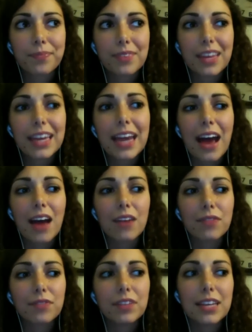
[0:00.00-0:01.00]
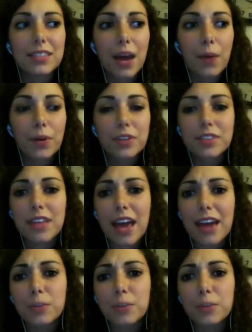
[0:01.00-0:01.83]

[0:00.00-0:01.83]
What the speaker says: that have less hours than that,